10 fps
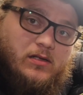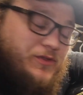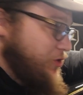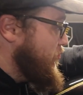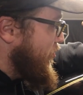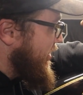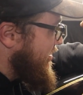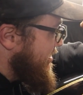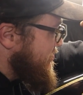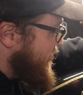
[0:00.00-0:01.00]
The new brake
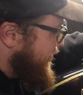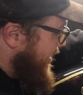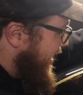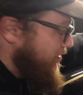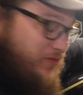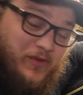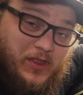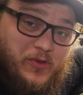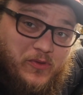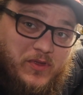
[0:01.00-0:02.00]
lines will not
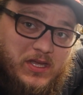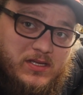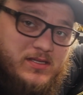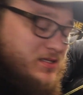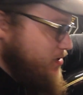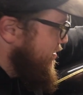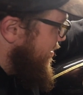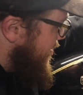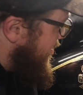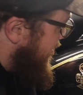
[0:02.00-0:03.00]
fit through these,
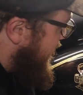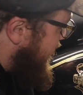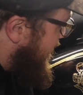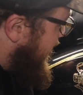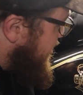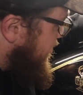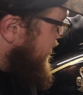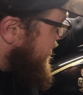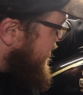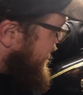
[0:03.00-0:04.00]
so I'm basically
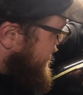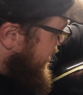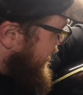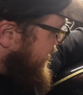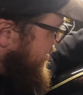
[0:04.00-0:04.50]
just going to take